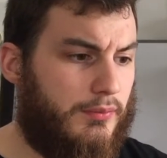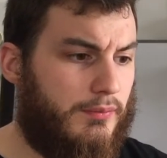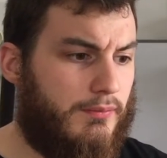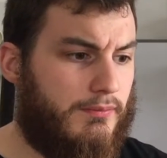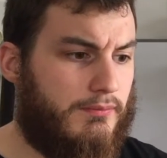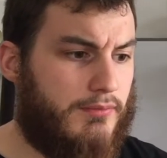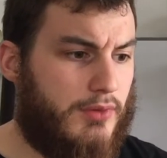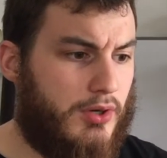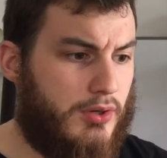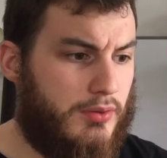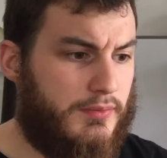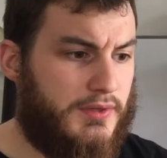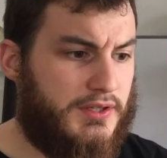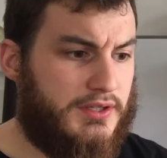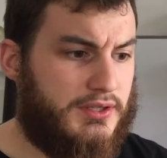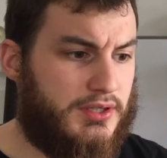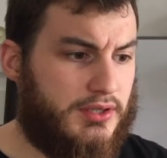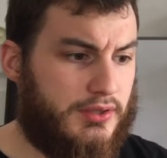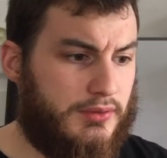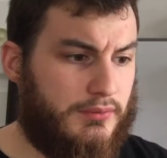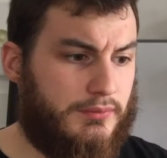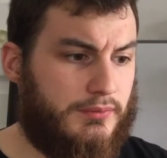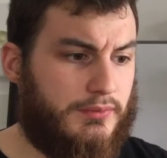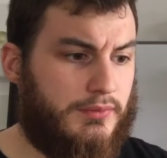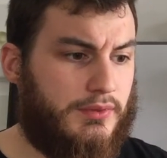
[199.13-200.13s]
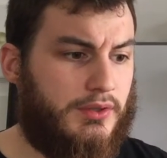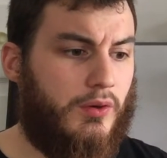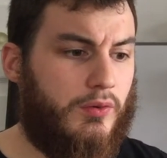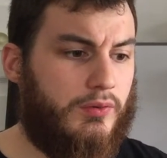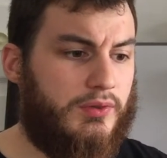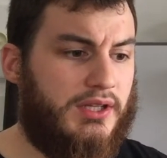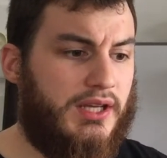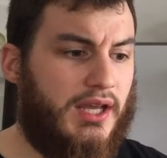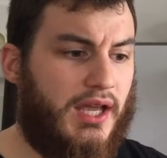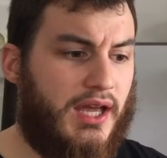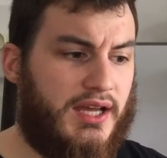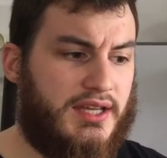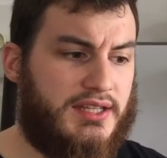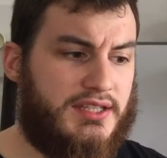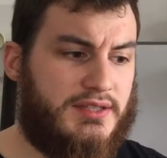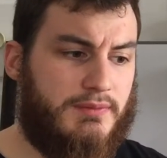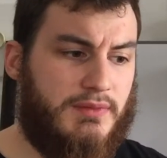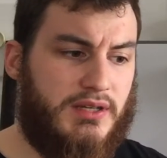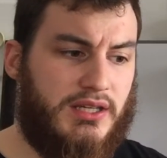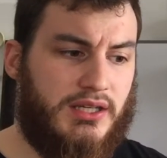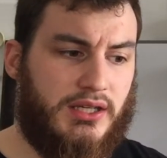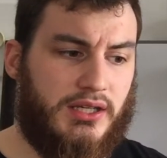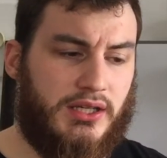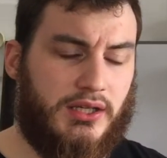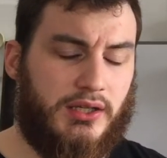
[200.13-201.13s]
momentum only has
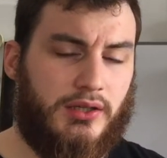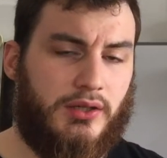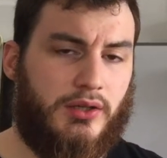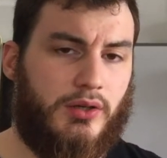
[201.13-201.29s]
meaning